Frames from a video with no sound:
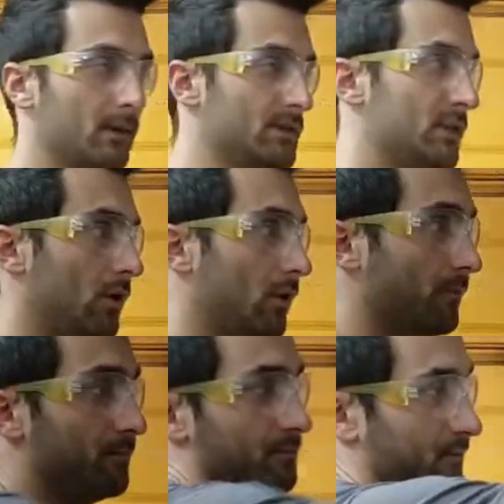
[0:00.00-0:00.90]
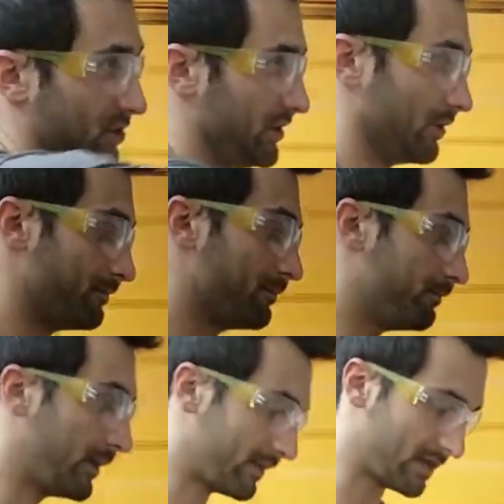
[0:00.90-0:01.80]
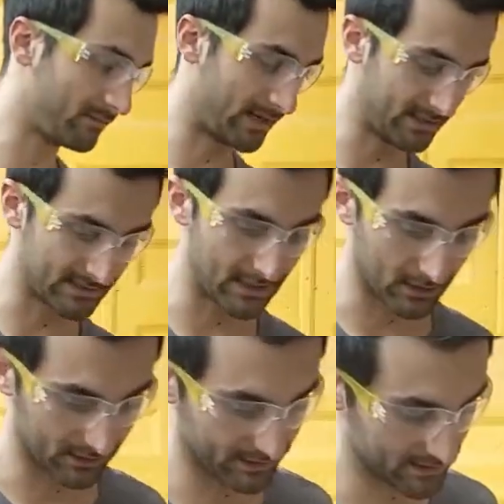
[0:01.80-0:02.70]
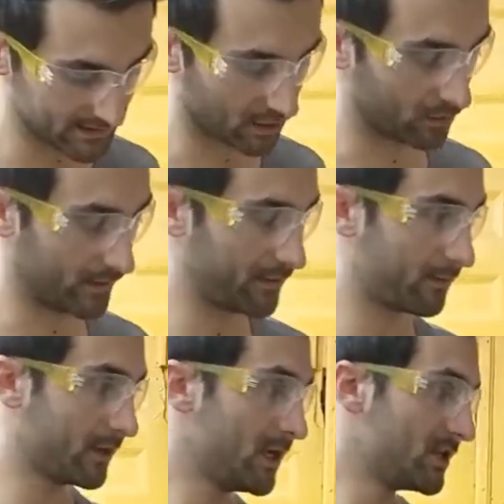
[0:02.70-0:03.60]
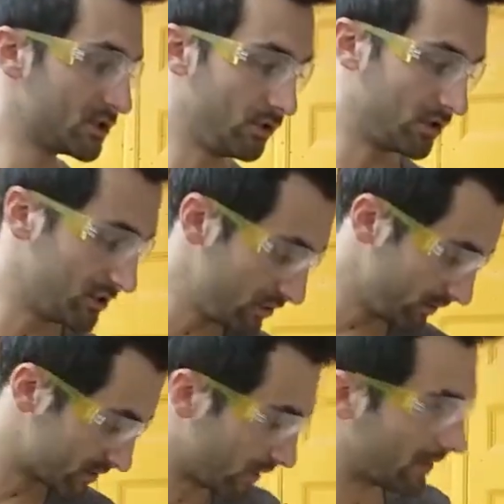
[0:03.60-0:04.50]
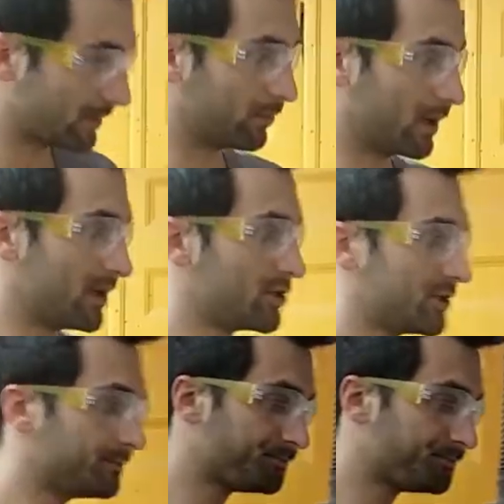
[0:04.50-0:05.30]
So, you know, bear that in mind. It's not clean to start with. So you can do is grab a brush.